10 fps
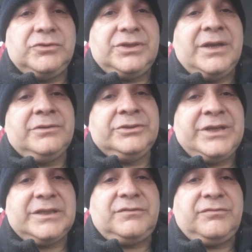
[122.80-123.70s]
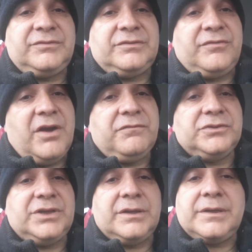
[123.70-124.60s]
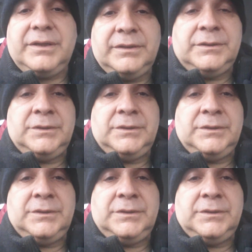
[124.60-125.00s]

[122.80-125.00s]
was younger and Jack's father was younger,